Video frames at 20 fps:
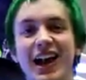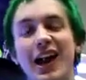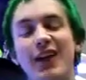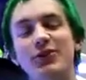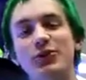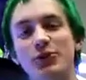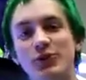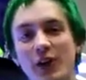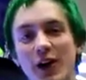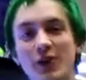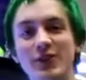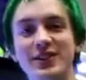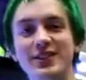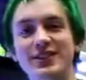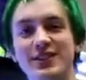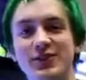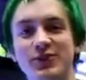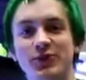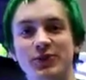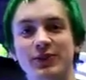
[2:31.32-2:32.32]
If you found
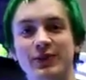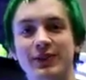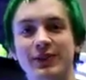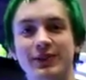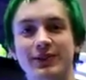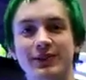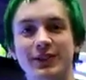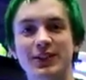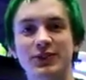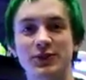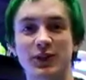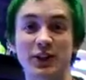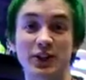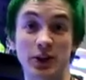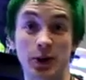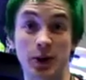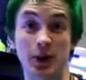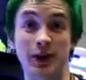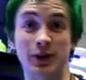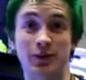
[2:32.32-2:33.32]
this
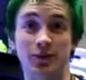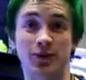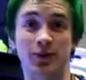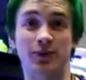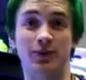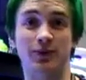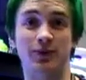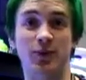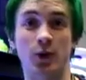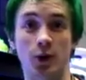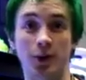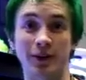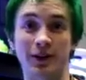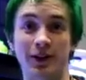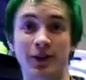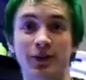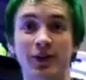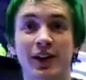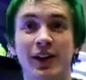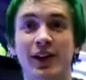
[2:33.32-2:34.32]
video
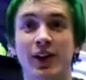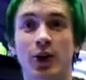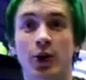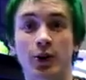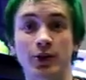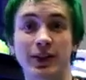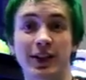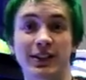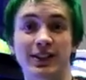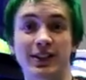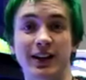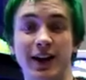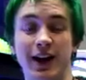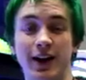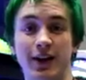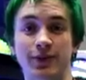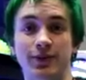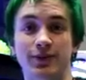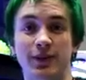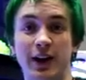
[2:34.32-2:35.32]
informative or would like to
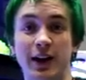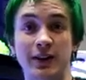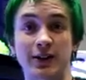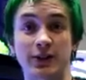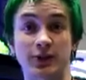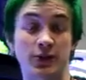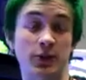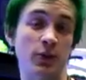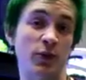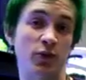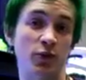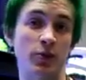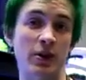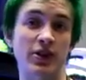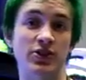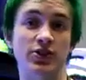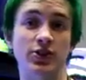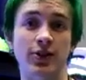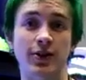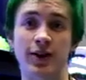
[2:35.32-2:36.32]
have some
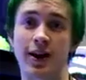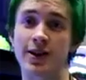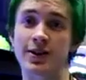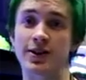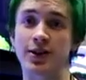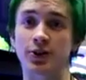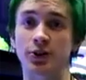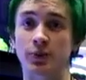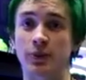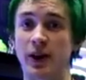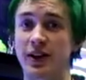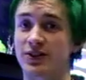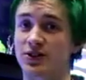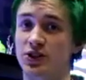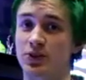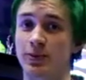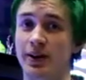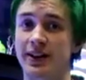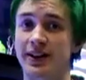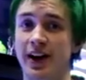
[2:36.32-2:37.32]
information on any other pets
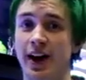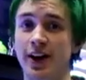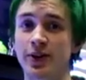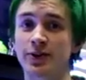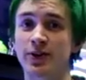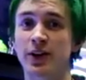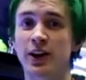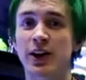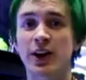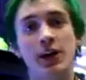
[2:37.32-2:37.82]
you might have,